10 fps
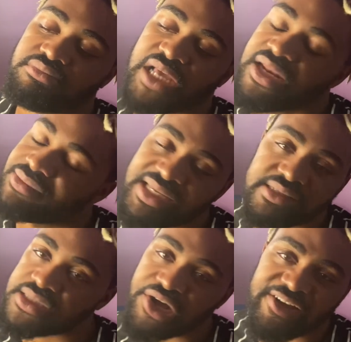I don't think
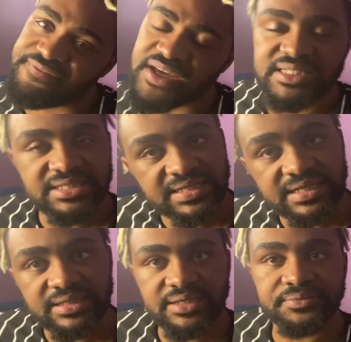sorry fixes
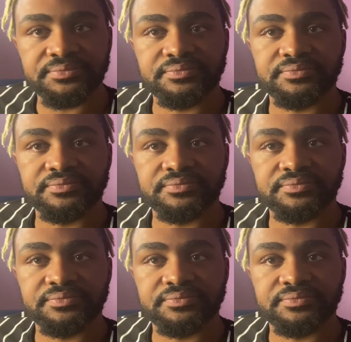anything.